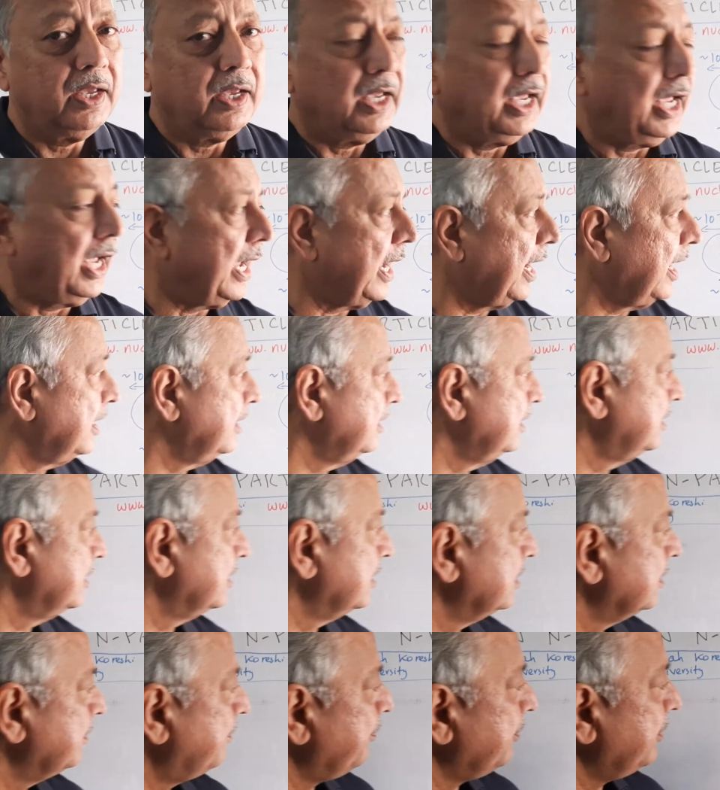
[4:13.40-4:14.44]
And
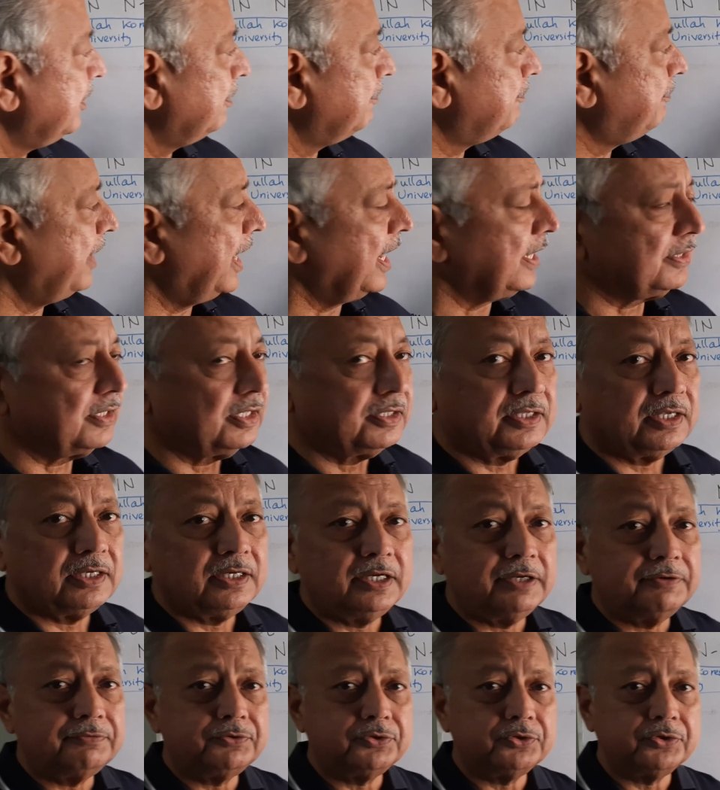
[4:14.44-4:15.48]
the fact that they
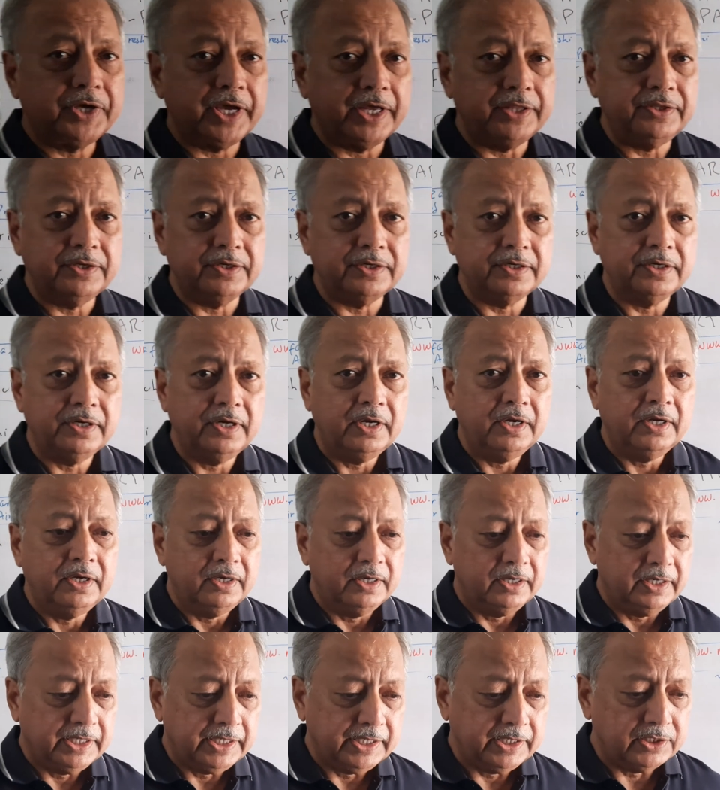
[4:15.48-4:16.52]
live together
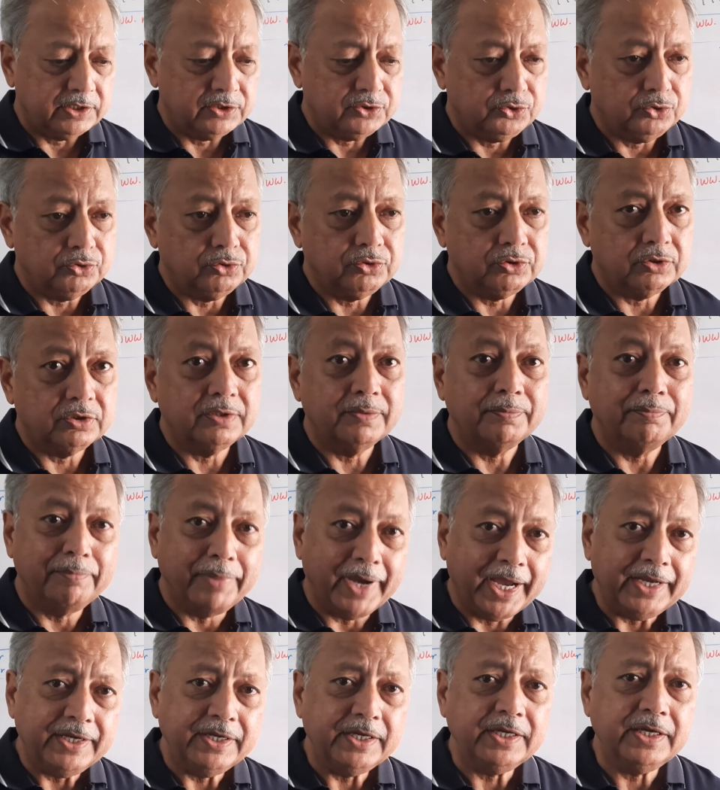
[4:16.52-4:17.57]
is due to the
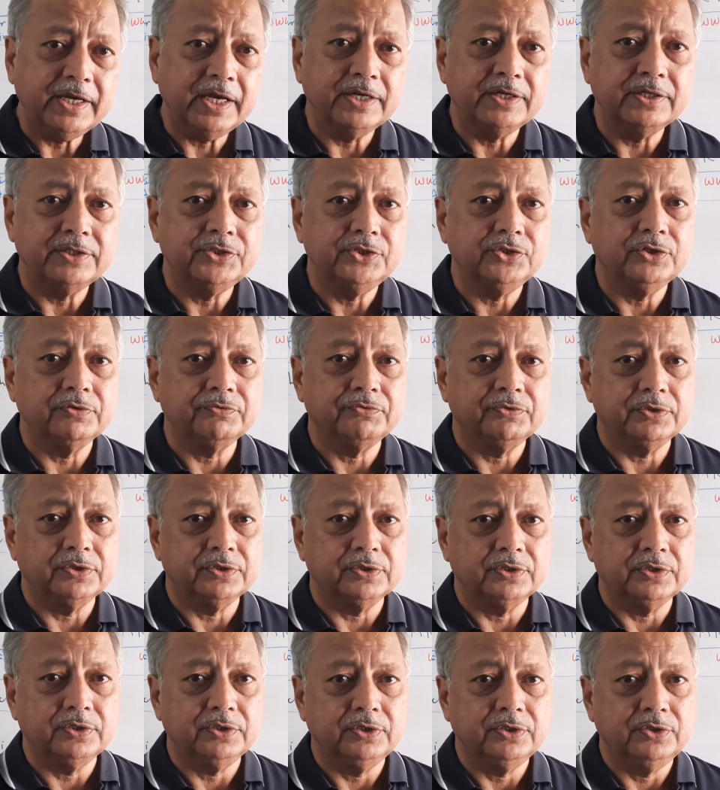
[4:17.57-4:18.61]
binding energy of the
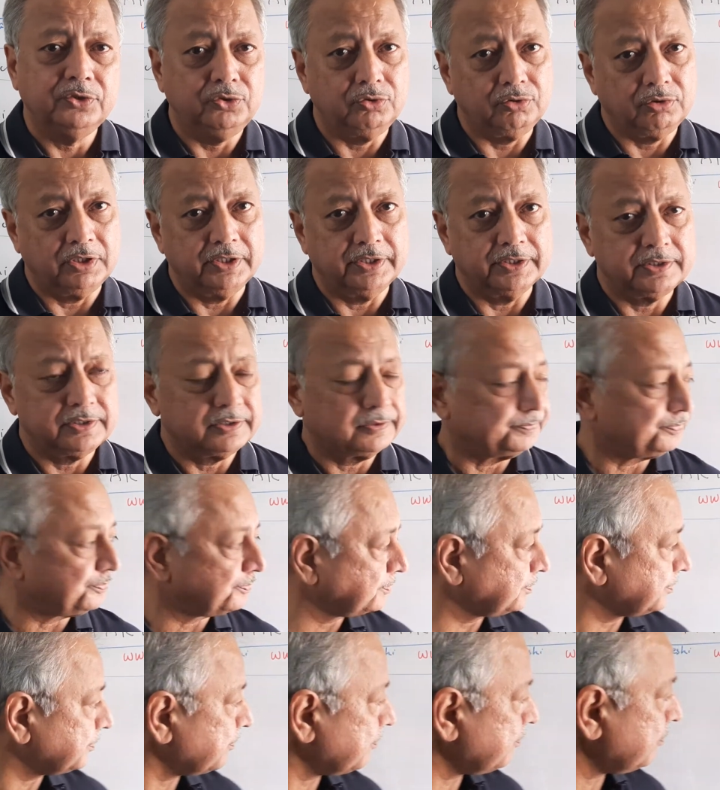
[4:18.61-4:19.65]
nucleus.
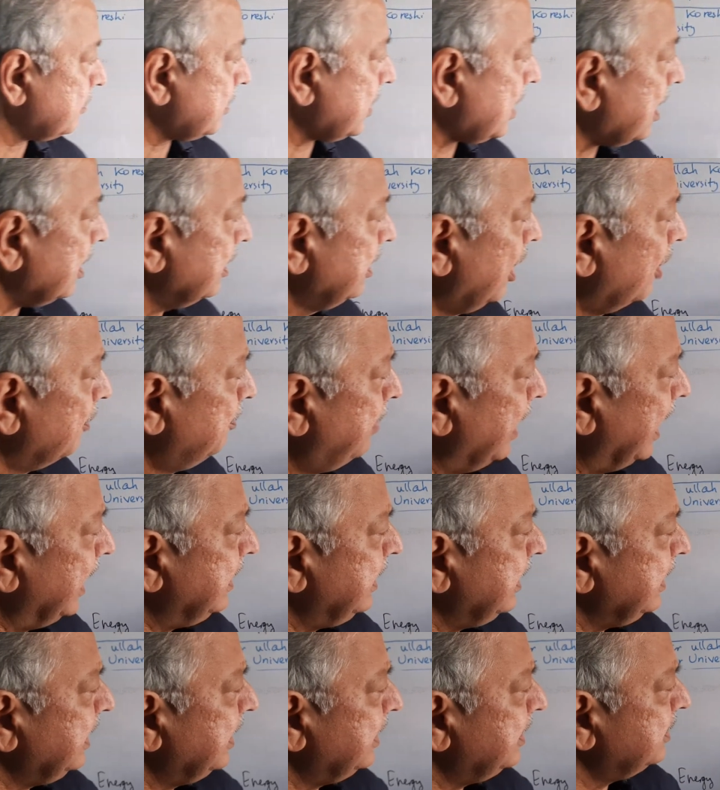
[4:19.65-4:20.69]
Now,
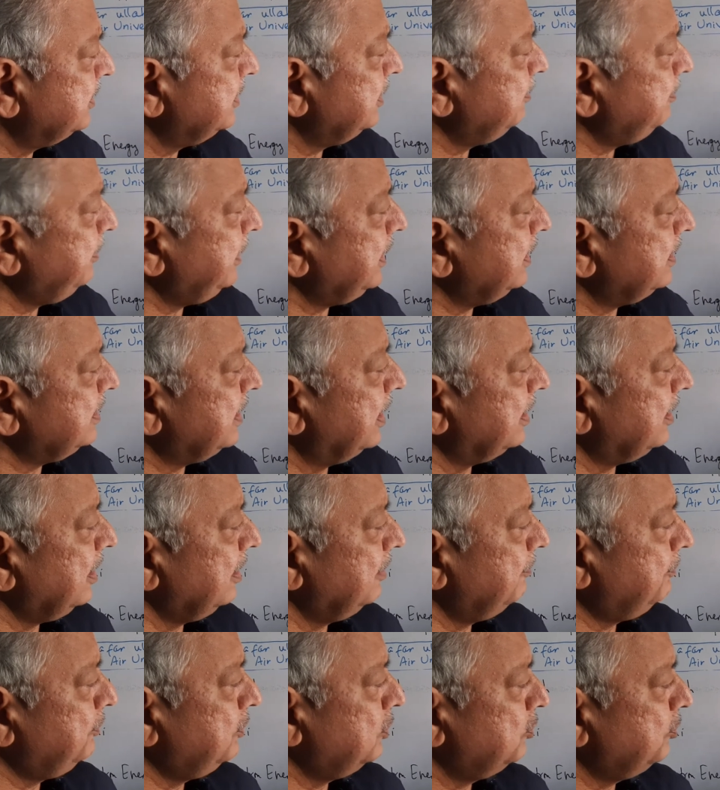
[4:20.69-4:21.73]
binding energy means that
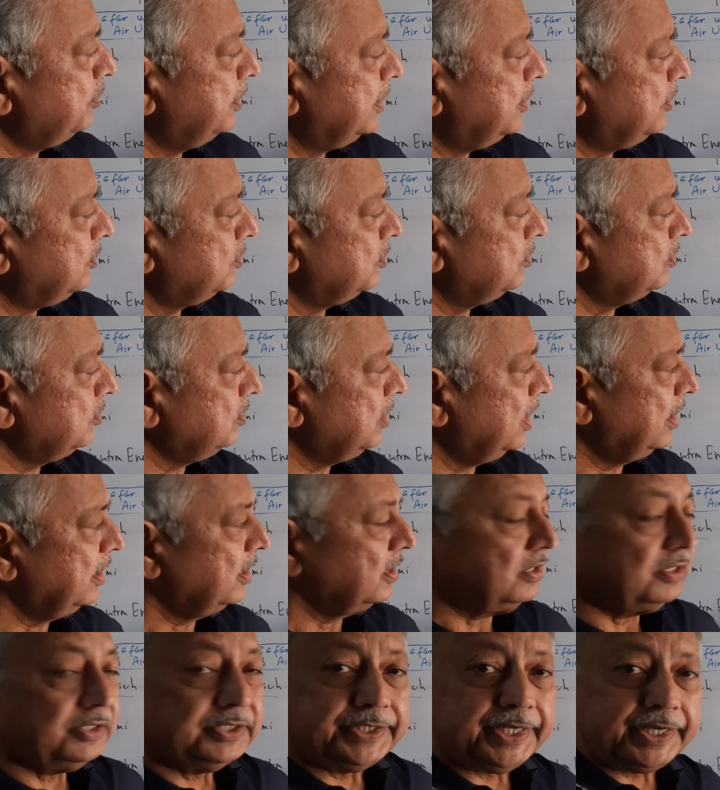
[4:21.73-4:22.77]
if you were to
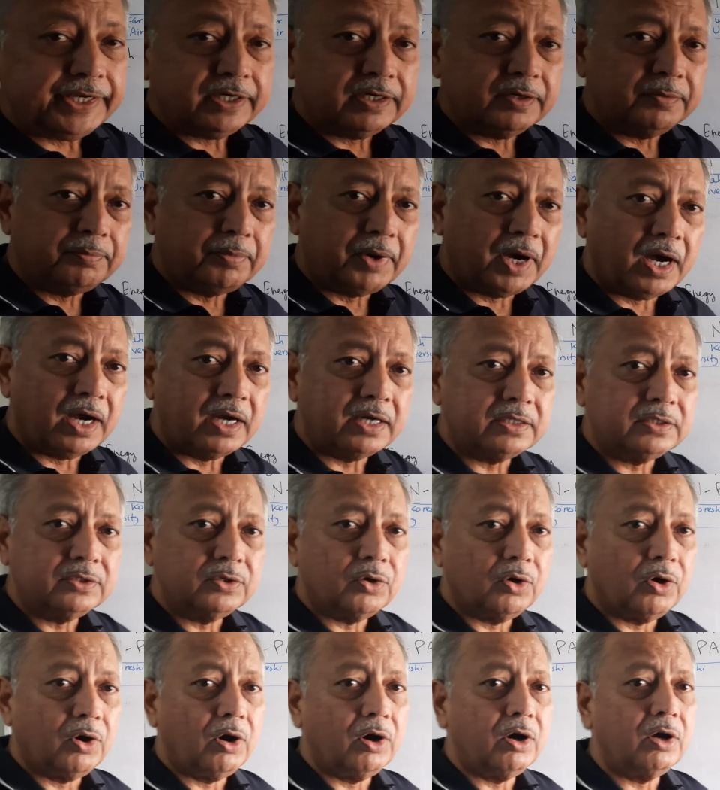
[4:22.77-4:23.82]
take apart
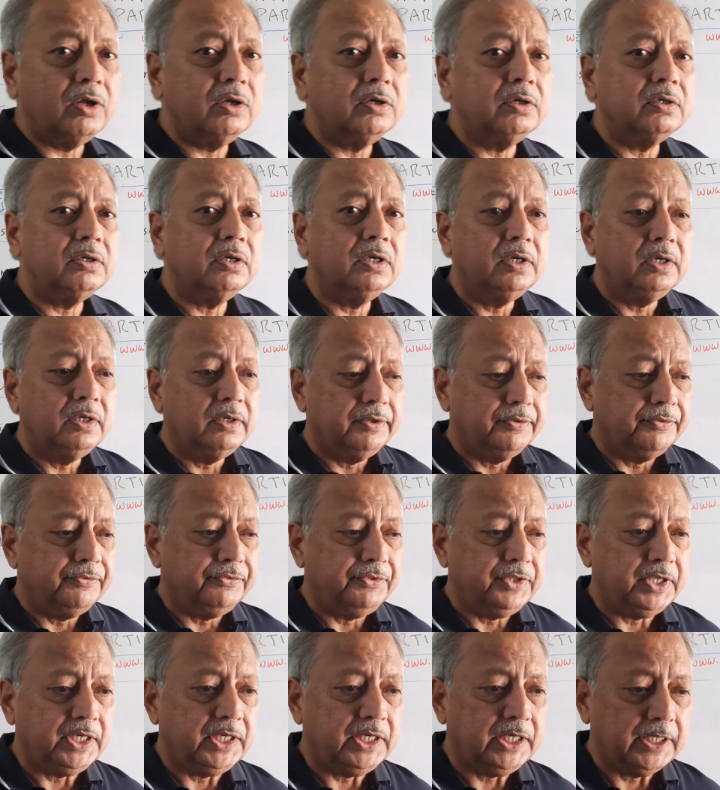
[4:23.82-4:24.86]
all
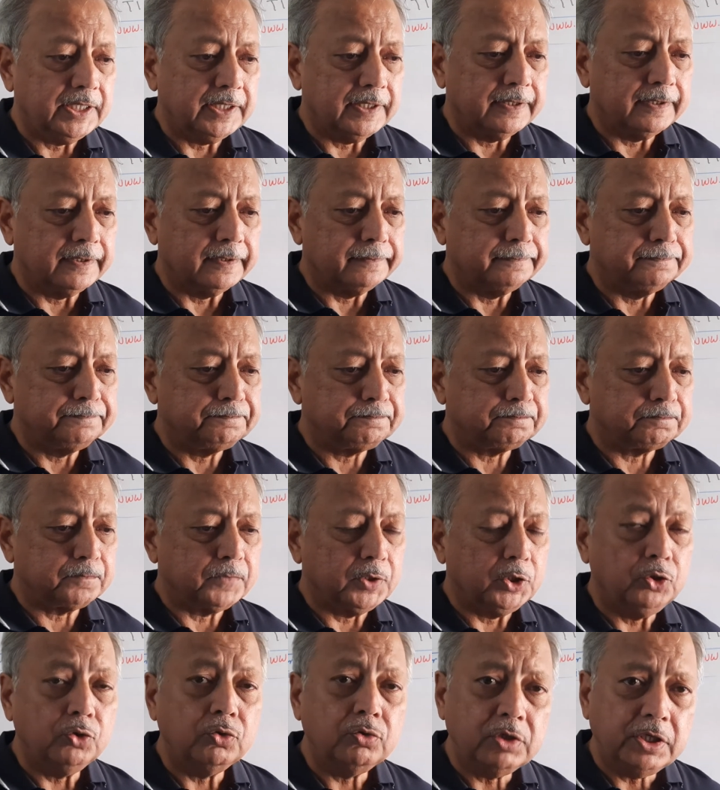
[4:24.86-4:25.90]
the
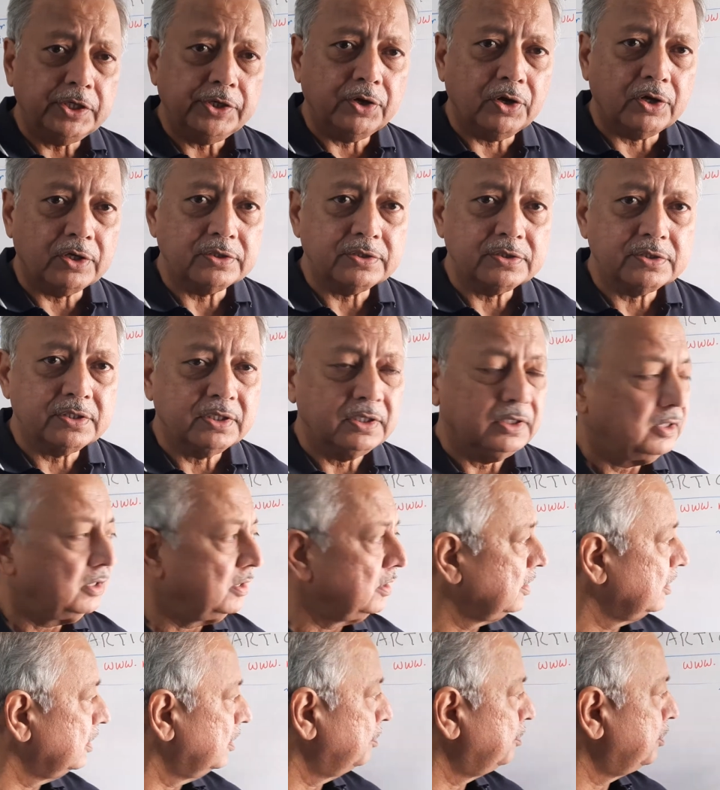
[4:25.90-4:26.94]
nucleons,
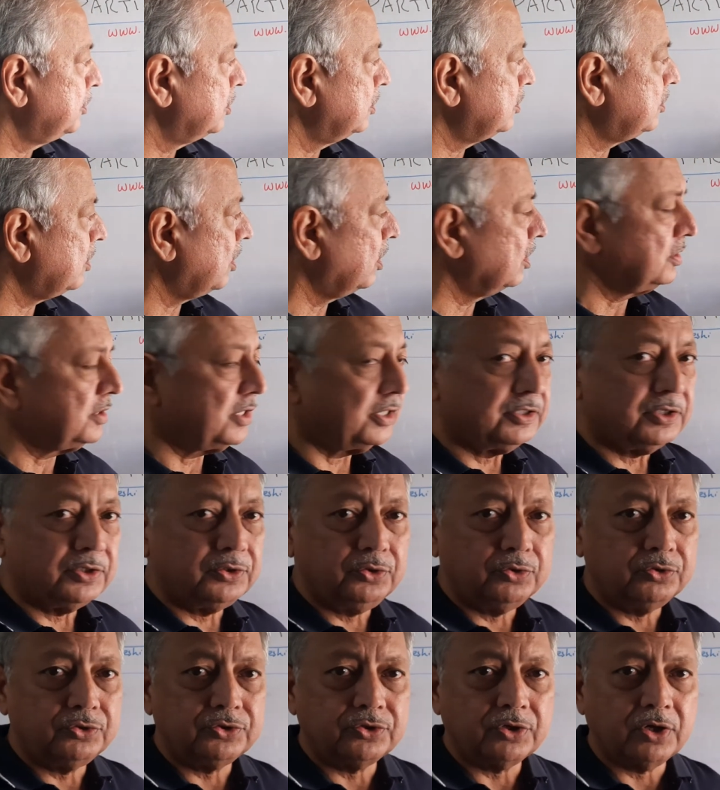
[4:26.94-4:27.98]
the protons and the
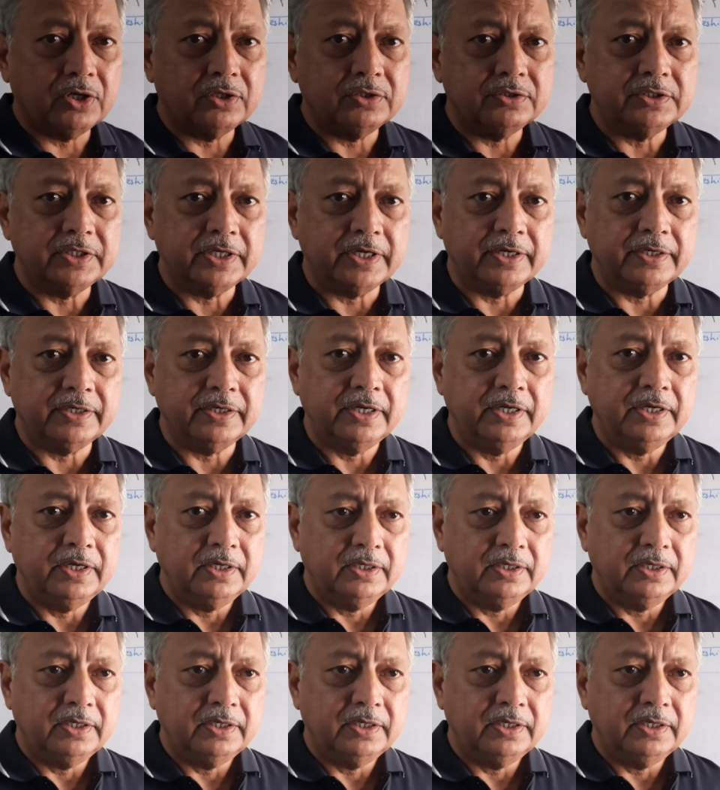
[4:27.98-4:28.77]
neutrons, and